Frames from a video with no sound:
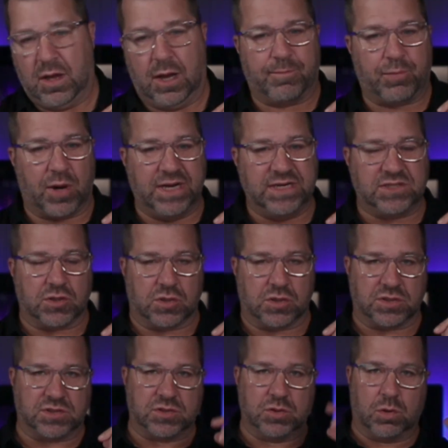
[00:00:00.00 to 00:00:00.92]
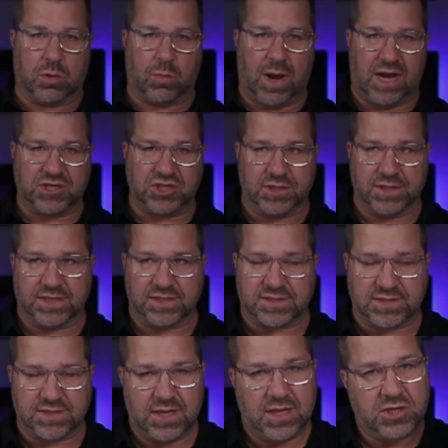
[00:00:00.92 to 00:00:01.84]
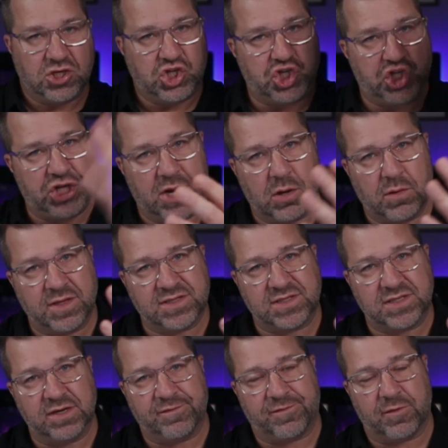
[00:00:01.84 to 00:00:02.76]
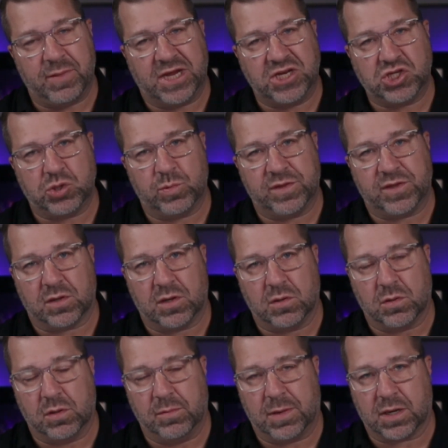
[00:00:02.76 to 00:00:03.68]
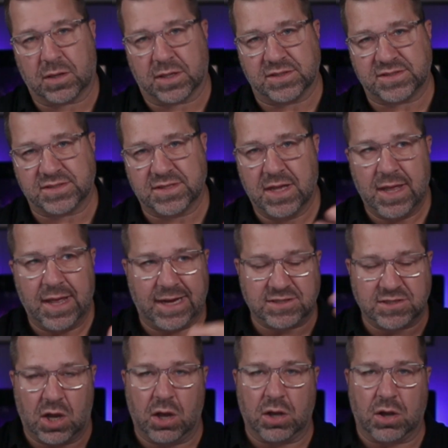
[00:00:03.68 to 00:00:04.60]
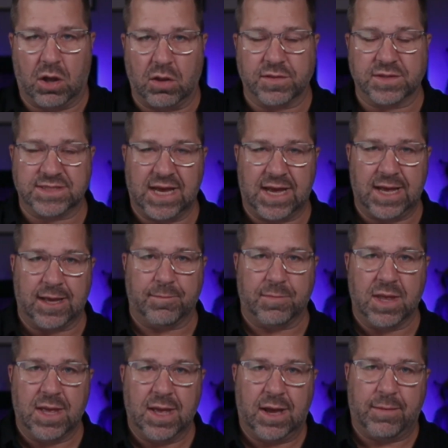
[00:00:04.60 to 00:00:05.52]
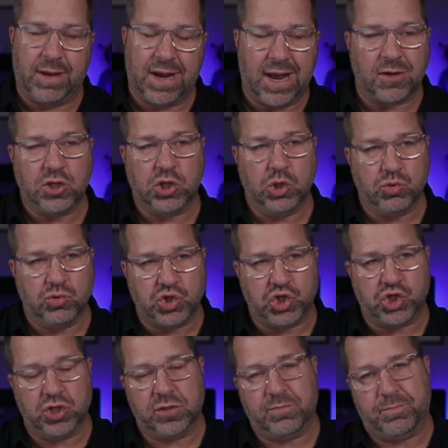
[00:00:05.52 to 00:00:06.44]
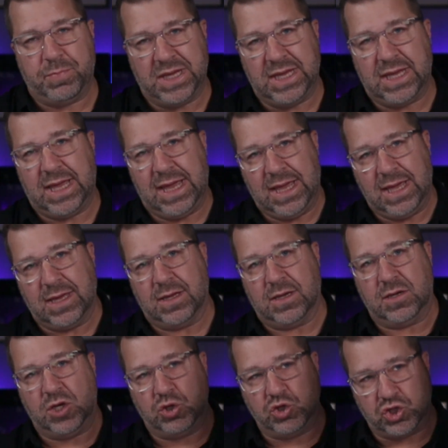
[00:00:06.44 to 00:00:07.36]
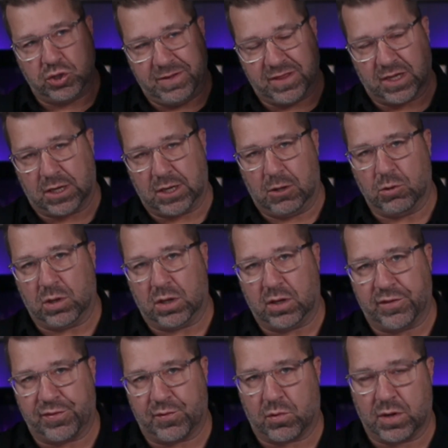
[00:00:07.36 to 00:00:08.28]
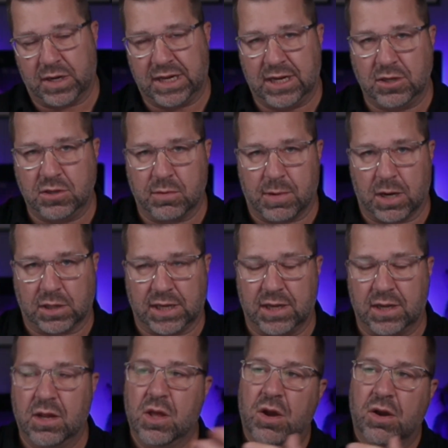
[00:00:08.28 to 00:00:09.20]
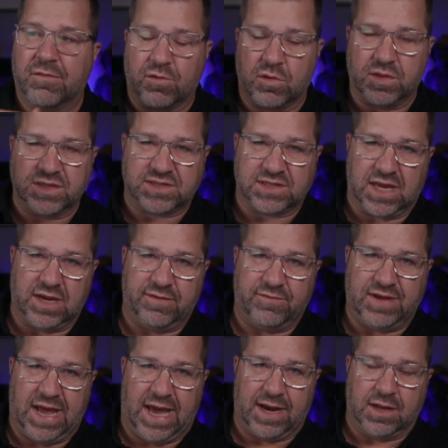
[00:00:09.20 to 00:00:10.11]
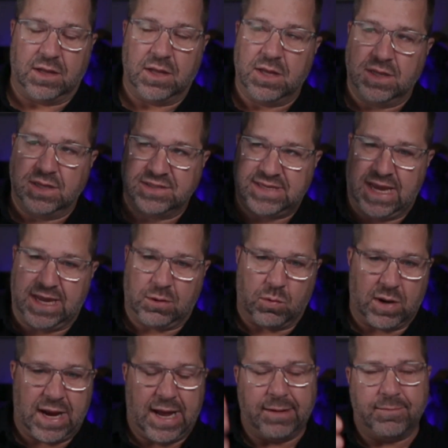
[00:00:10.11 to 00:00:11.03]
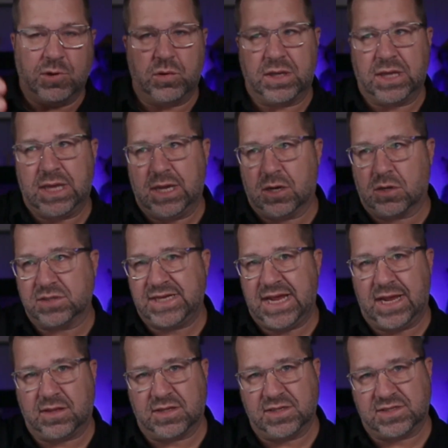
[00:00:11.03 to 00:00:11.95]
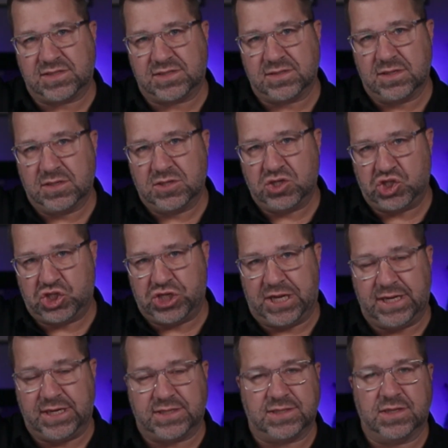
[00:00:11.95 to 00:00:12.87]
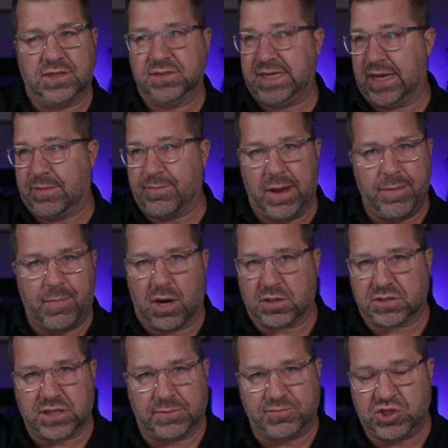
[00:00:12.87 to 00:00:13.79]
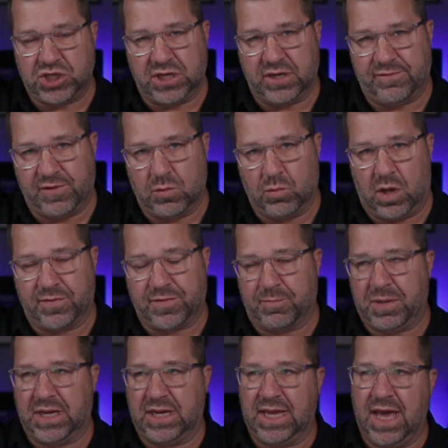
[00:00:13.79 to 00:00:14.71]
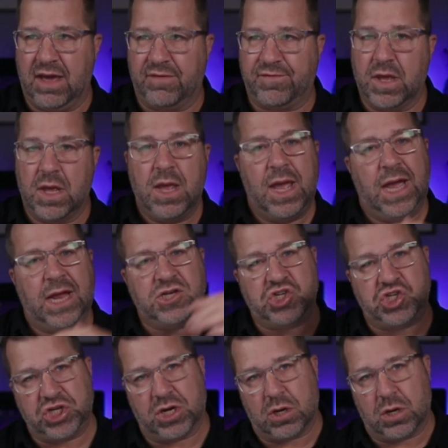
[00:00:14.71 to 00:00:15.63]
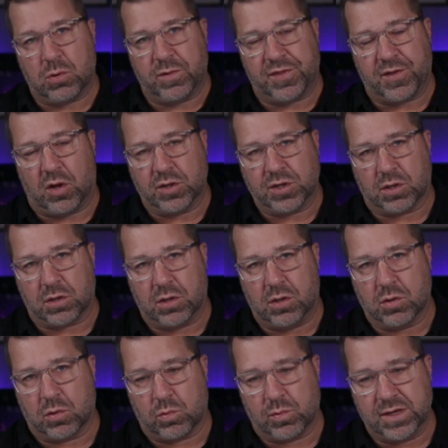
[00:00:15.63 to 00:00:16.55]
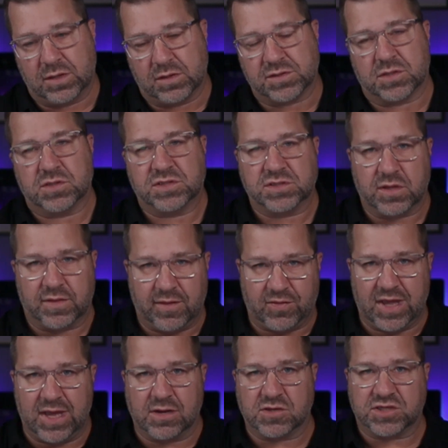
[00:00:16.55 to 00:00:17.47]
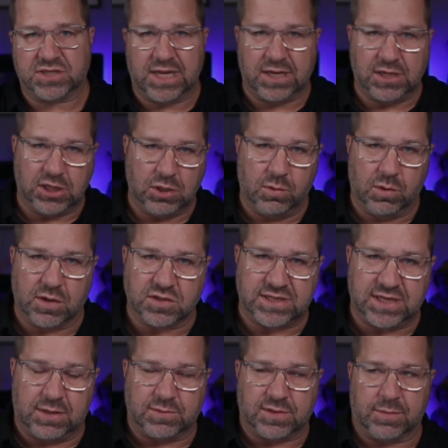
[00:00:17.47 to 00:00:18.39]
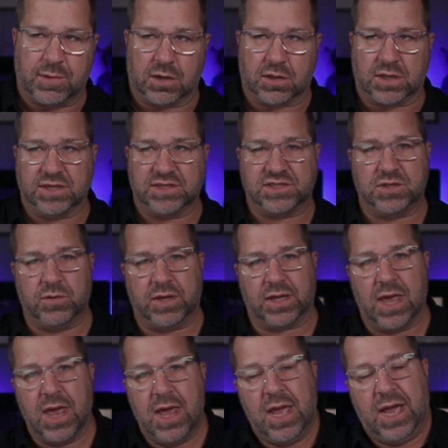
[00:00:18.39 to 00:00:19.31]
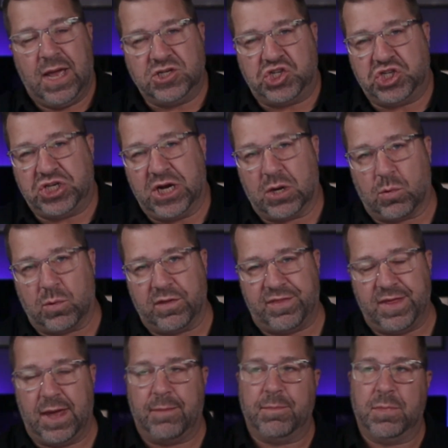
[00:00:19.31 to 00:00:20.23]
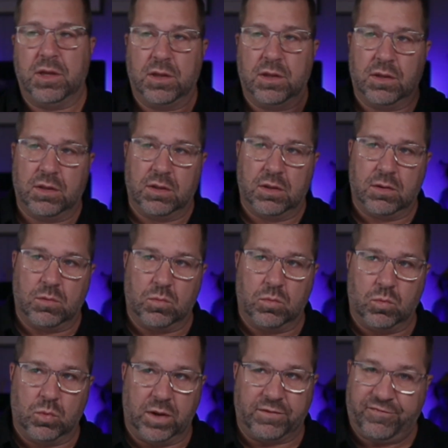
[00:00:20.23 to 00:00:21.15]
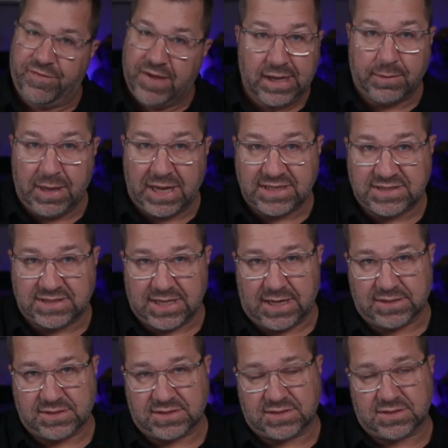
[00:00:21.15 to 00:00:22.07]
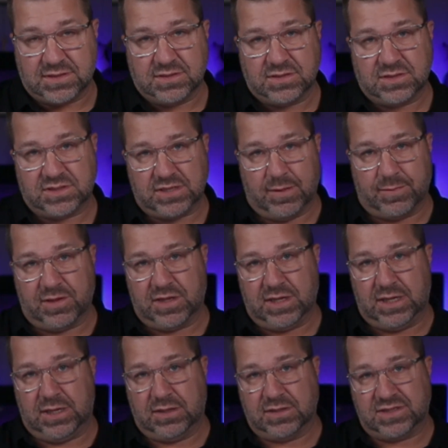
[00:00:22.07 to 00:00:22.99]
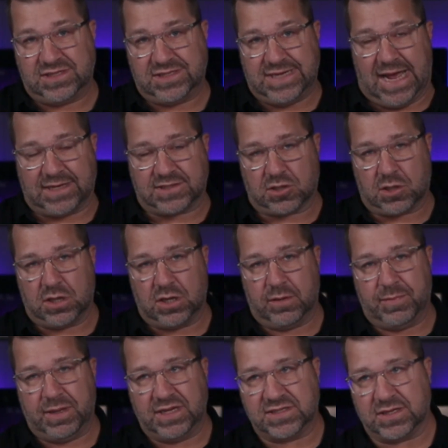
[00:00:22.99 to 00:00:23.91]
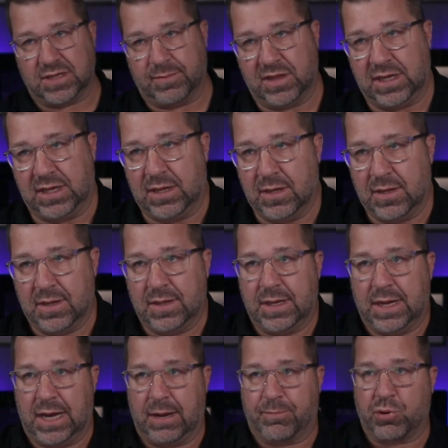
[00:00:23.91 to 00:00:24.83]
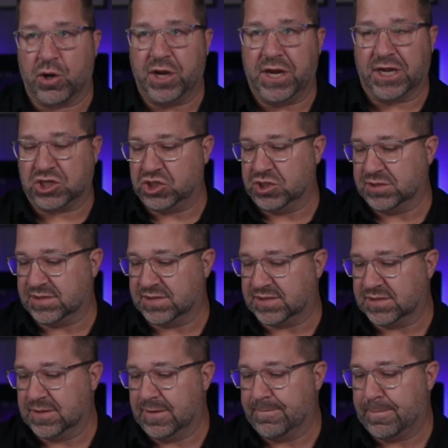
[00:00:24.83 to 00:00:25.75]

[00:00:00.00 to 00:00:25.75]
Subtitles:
appraisers who are watching this, share this information with your local markets. I talk all the time about how you should be the local authority in your market for this kind of data. Take what I'm doing here, take this sheet, take my marked up sheet if you want, the PDF, and share it with all your local realtors so that they understand you understand what the market is doing, and share with them what Fannie Mae says some of the stats are going to be, some of the predictions